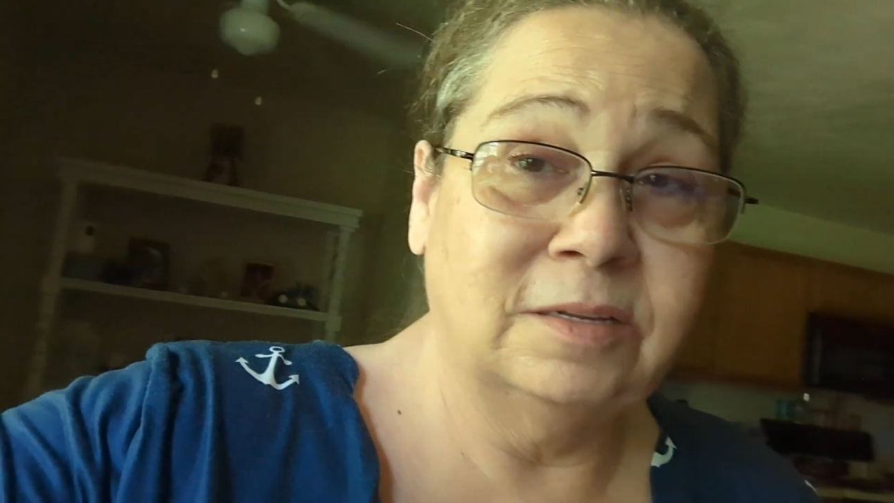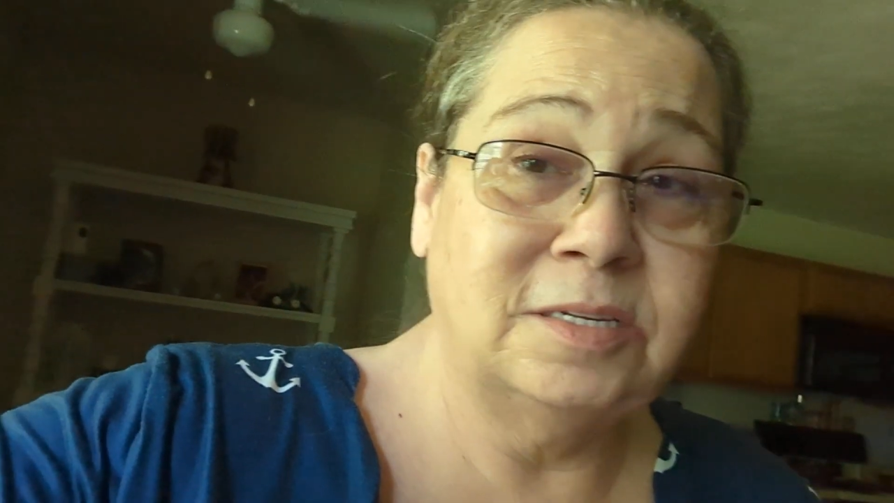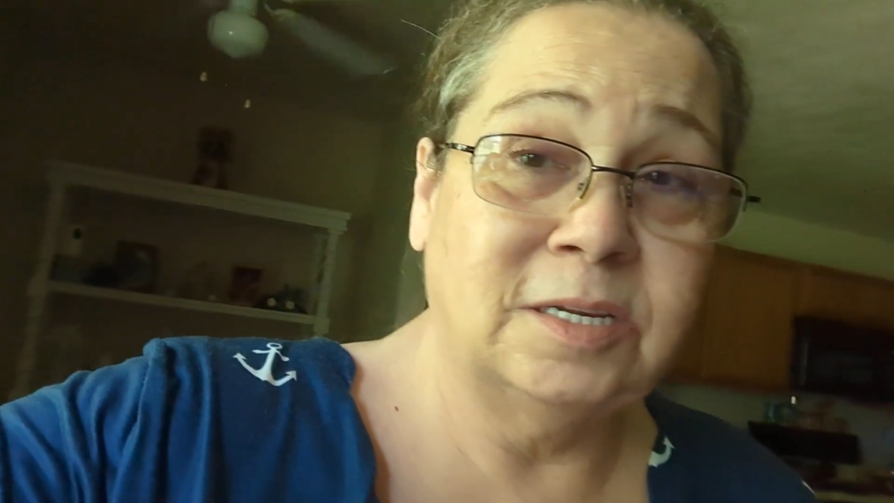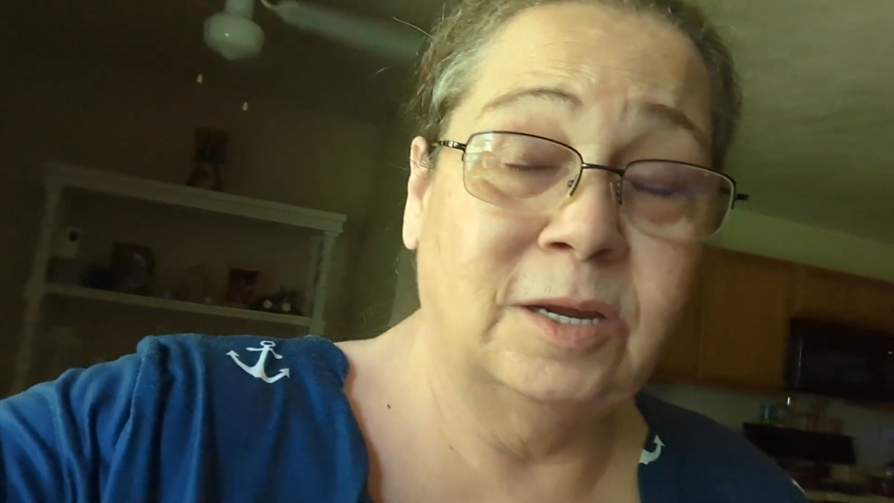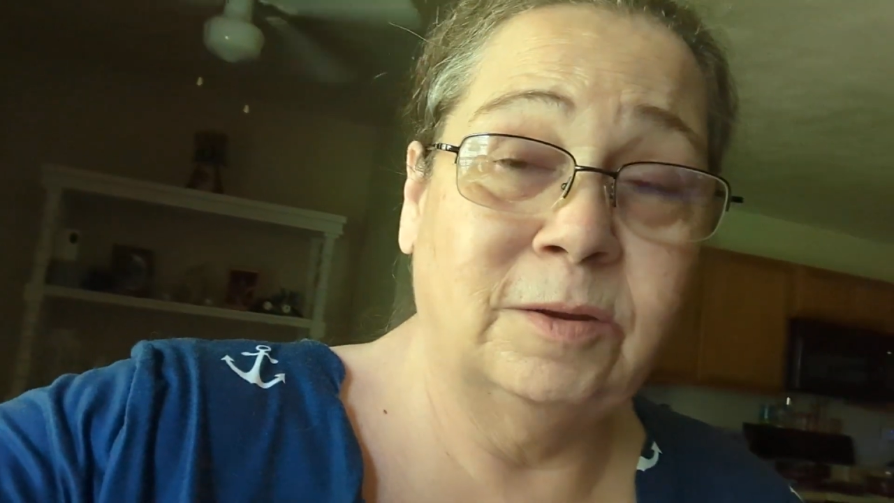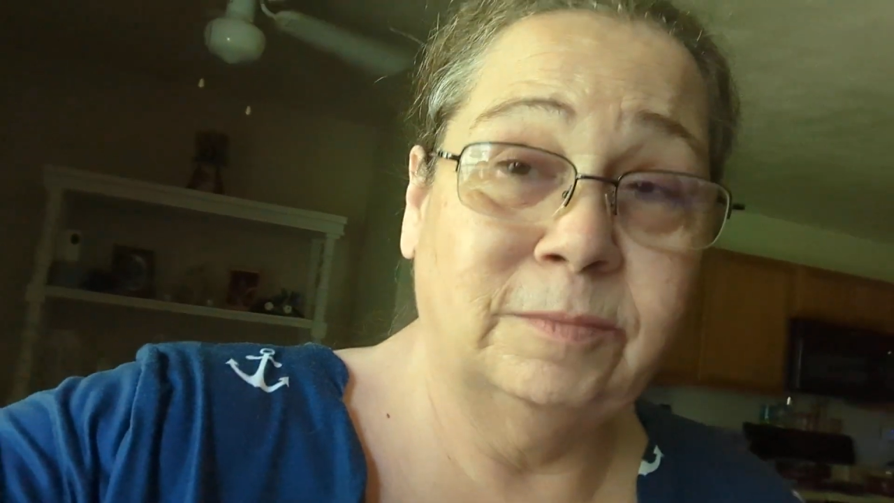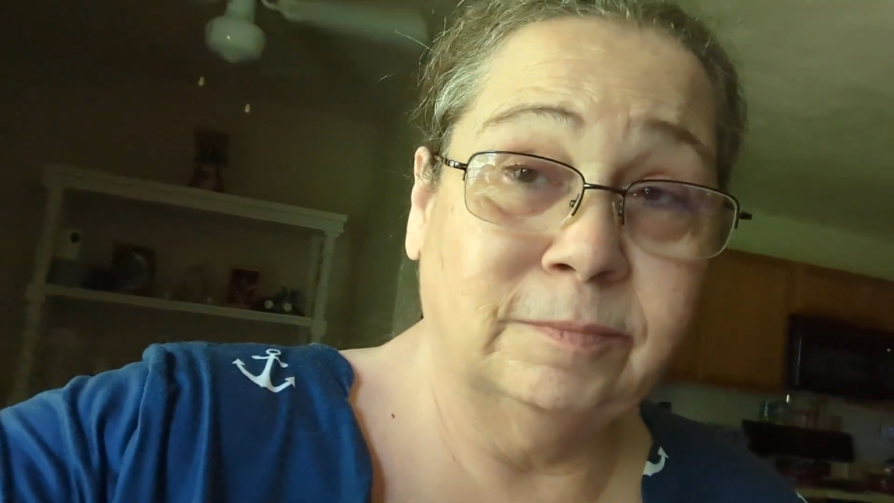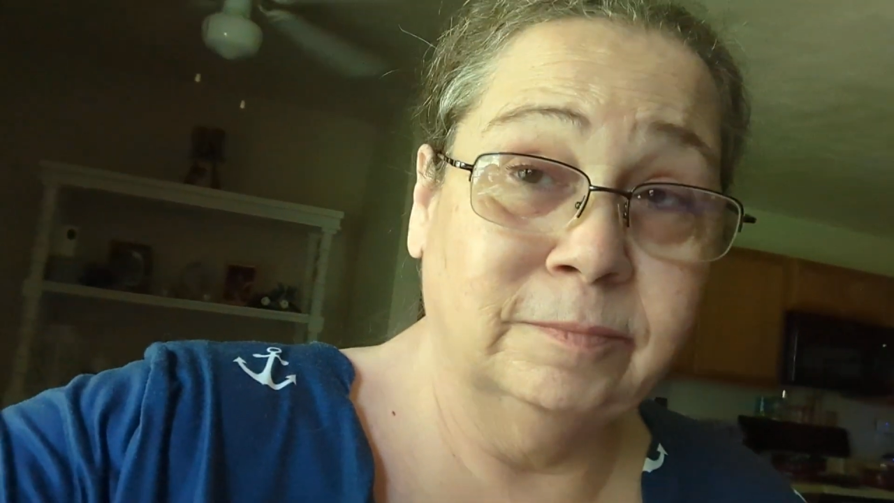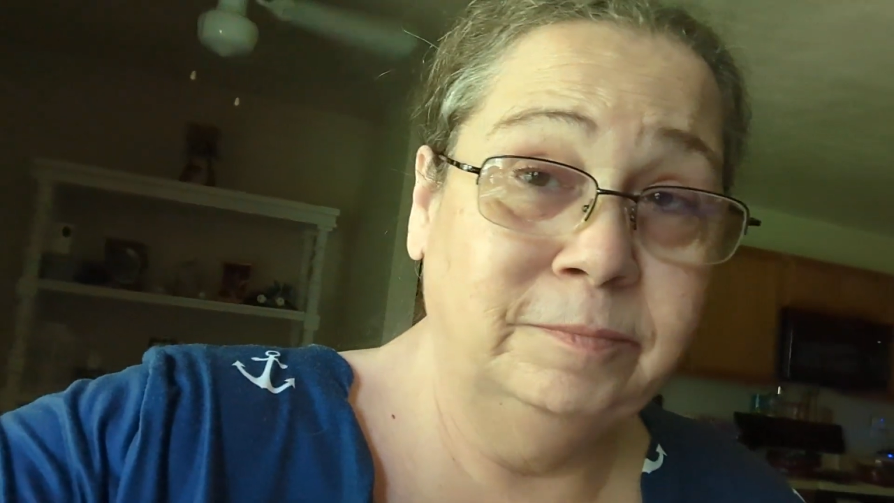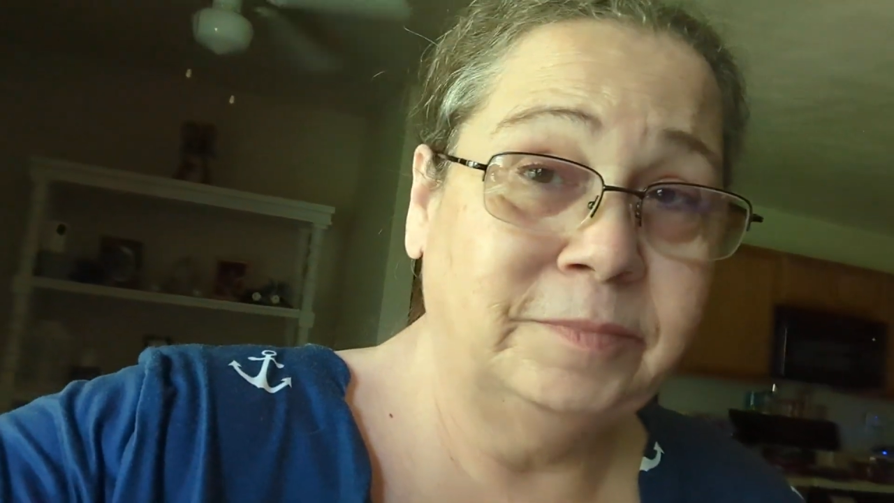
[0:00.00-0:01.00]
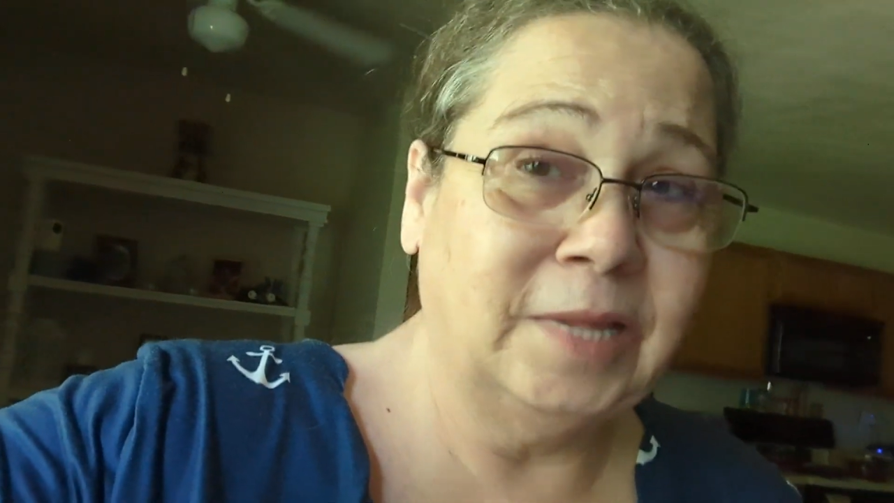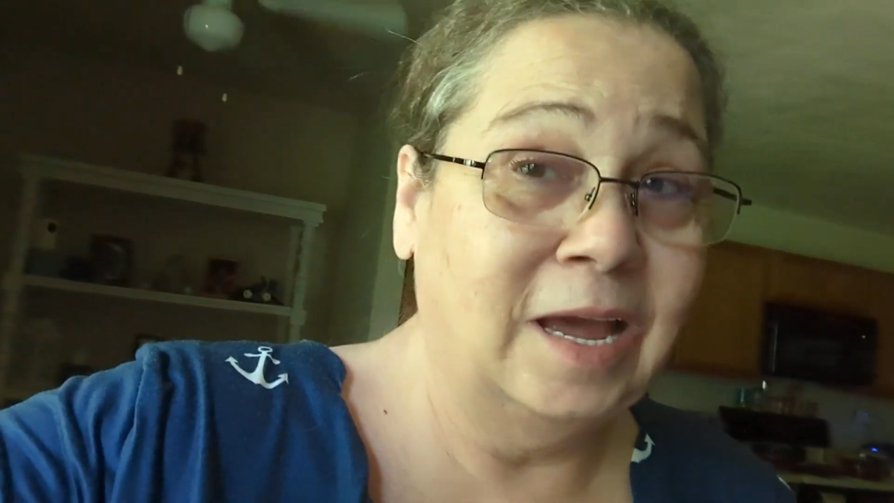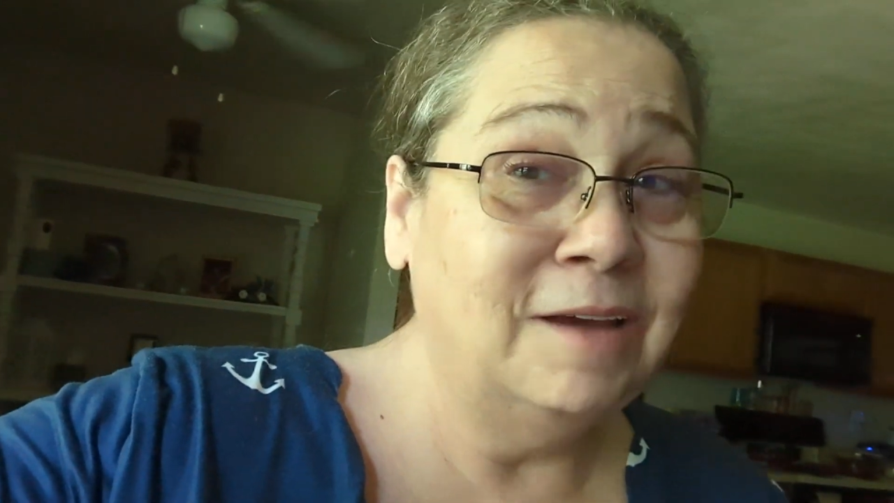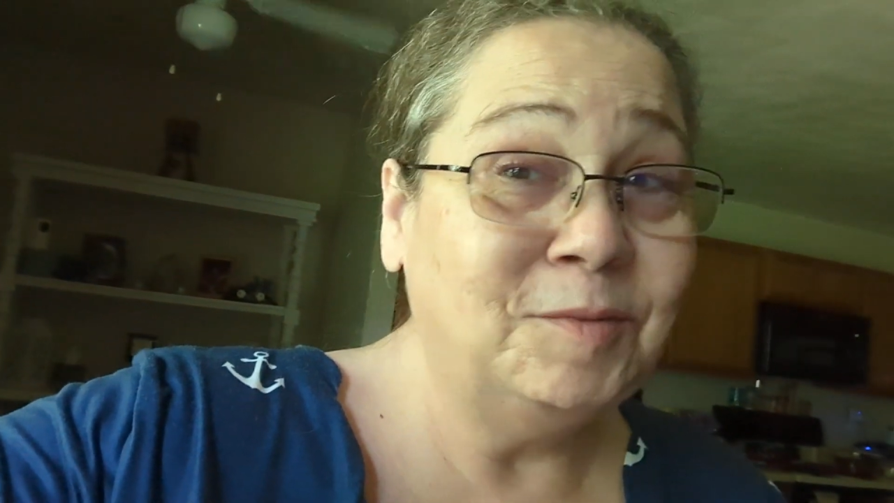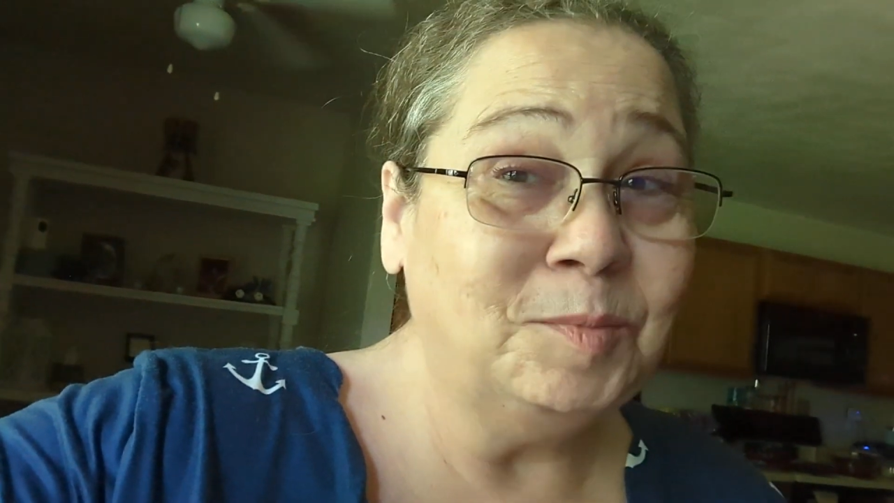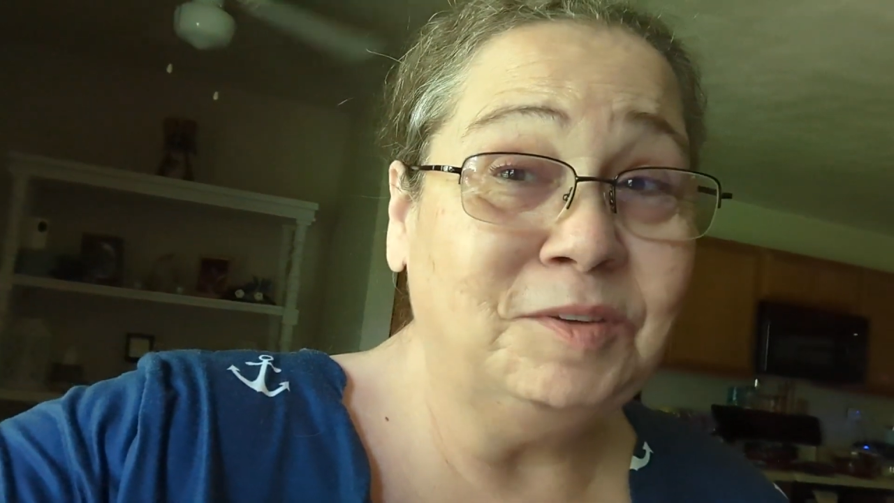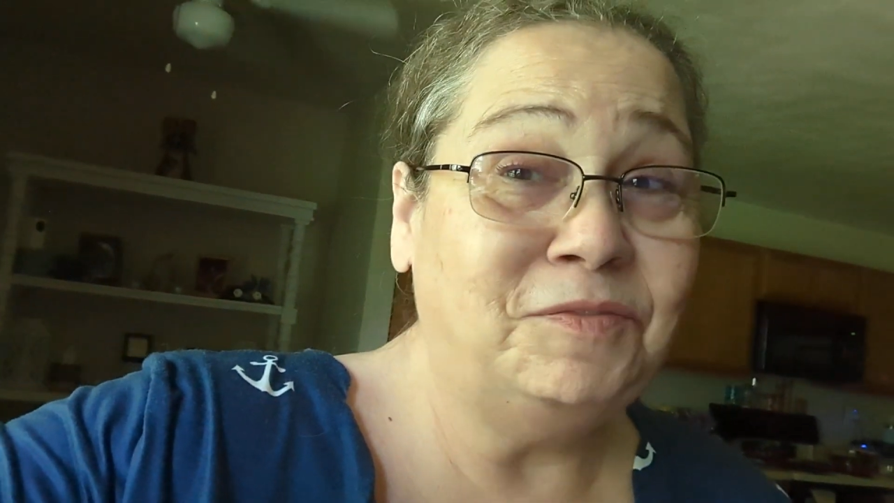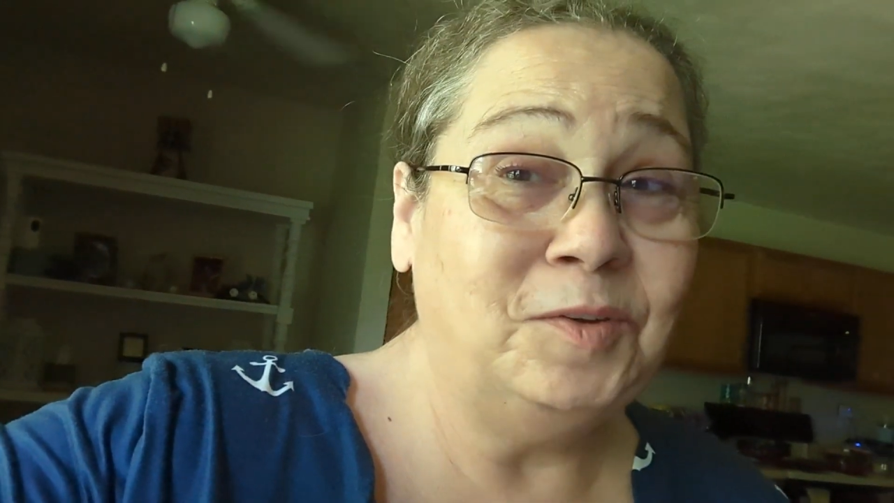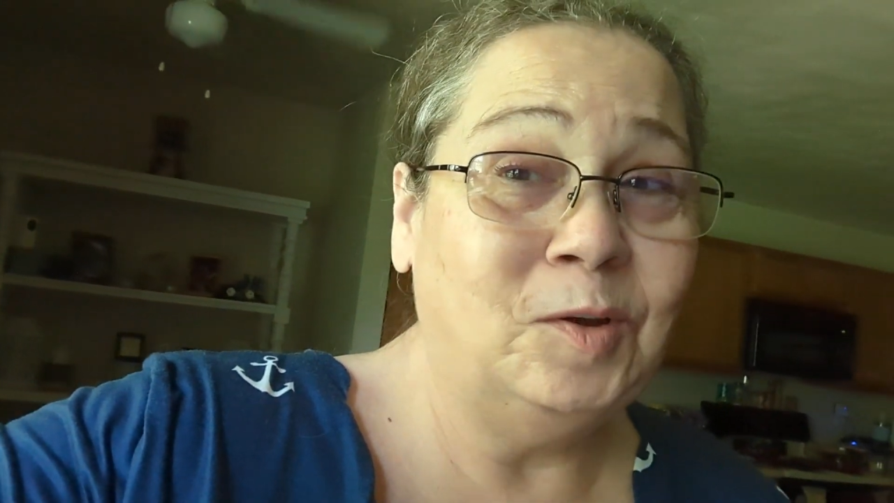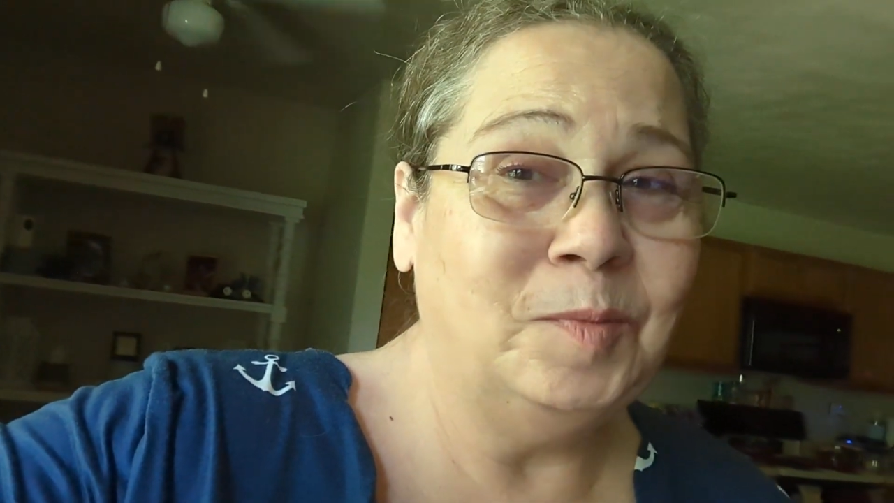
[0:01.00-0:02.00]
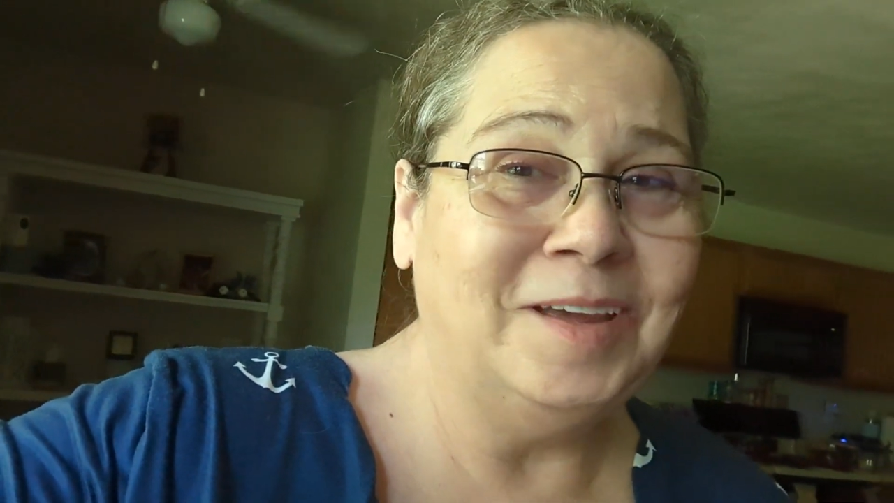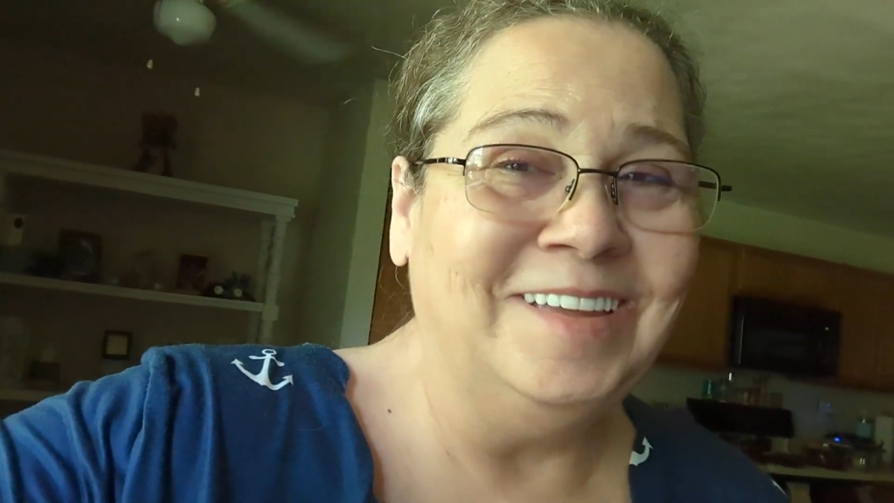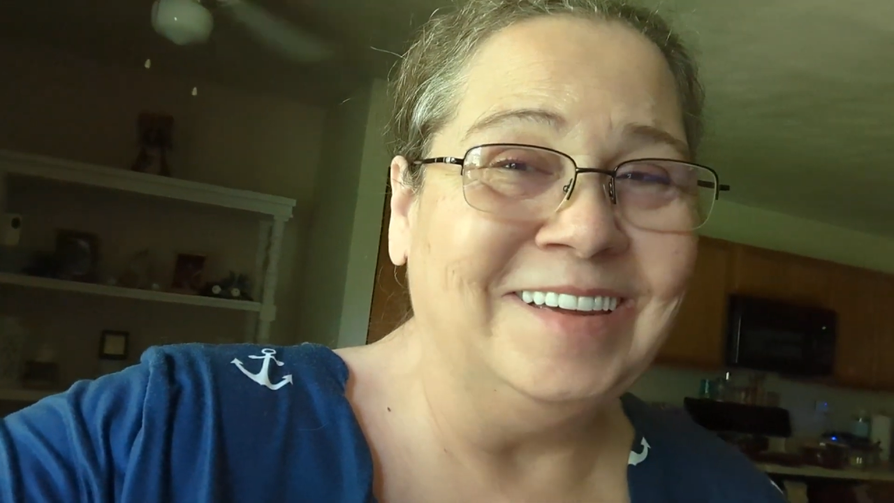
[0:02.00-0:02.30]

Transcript: So I haven't been filming